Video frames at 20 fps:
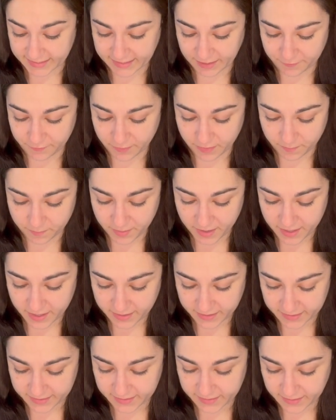So for the
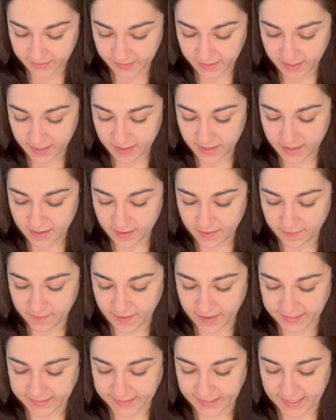burgers,
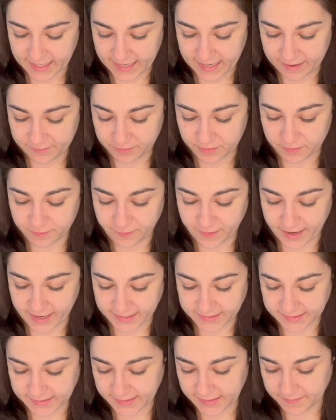there's 11
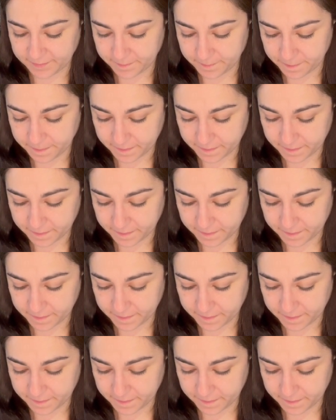fans.